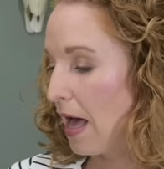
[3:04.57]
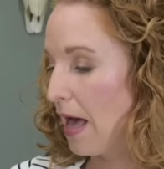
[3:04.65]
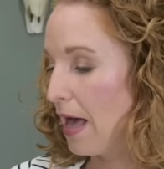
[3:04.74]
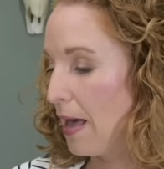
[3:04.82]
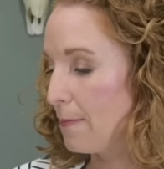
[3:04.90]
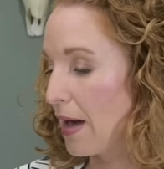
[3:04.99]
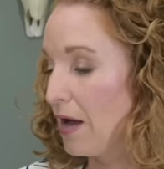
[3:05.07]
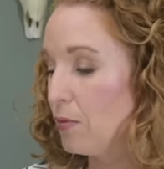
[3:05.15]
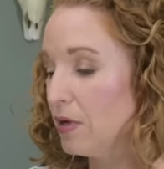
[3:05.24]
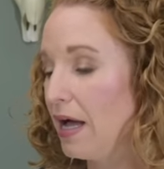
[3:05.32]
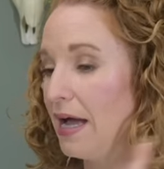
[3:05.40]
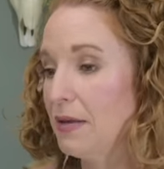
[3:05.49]
Um, I
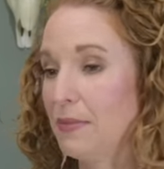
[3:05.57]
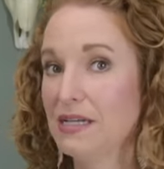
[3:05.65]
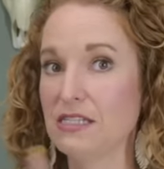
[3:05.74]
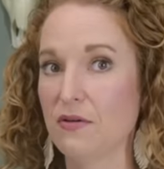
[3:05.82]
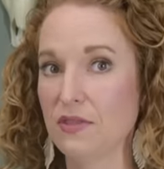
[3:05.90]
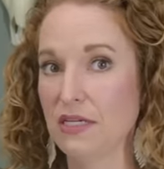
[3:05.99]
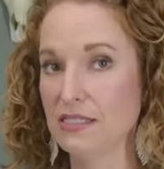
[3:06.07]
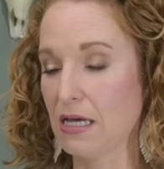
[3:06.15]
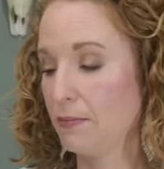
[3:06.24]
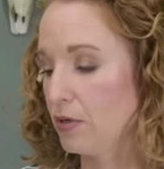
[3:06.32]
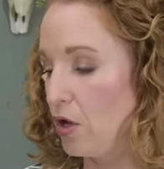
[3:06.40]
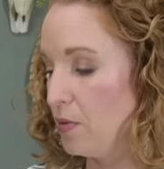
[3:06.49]
will itemize everything
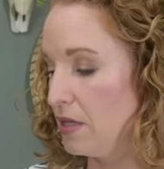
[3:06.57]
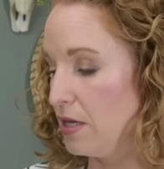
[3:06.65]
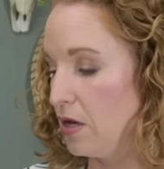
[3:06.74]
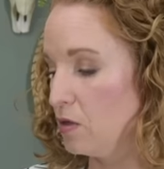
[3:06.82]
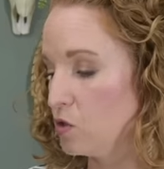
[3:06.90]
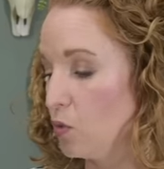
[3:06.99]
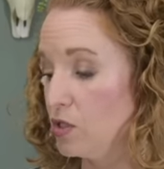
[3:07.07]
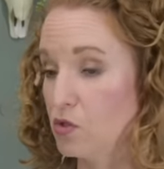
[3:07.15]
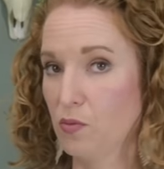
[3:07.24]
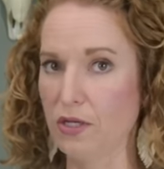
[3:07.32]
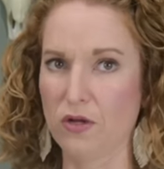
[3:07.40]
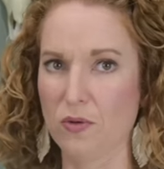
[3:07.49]
down below in the notes
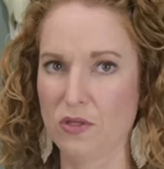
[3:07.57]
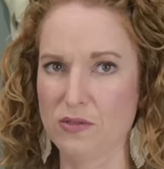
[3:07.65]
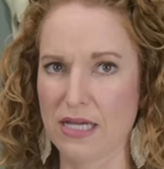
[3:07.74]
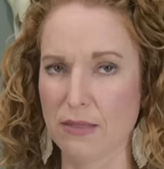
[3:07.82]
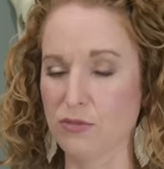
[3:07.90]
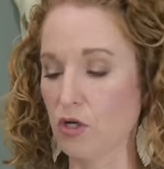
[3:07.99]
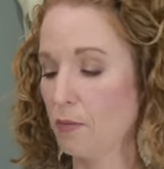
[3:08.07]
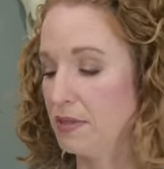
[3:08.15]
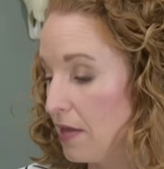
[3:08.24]
once we know what those items are.